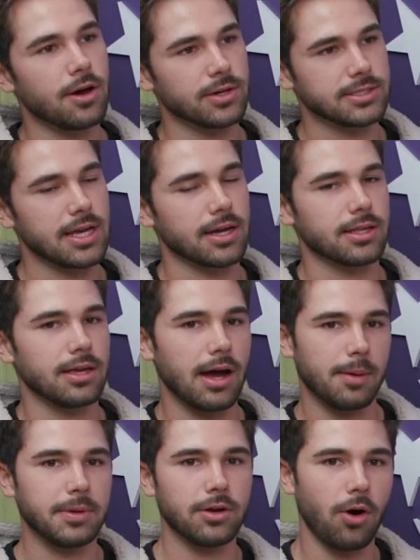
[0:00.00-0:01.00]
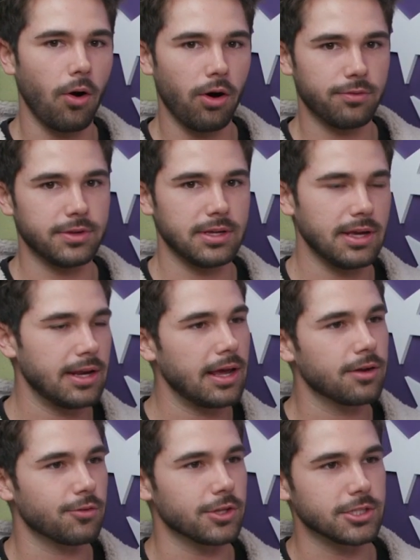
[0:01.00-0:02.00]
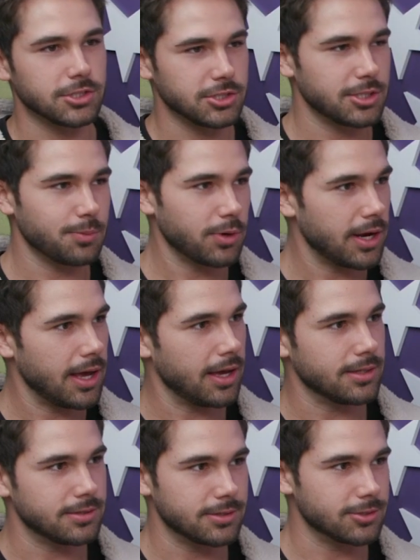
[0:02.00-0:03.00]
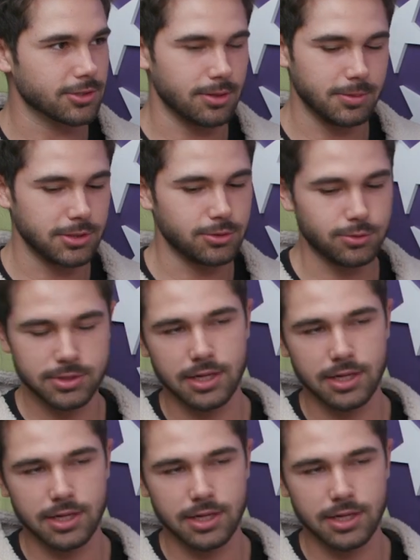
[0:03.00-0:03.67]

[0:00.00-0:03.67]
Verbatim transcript: no, that. No, exactly. I mean, all of it in any relationship when it ends, there's going to be two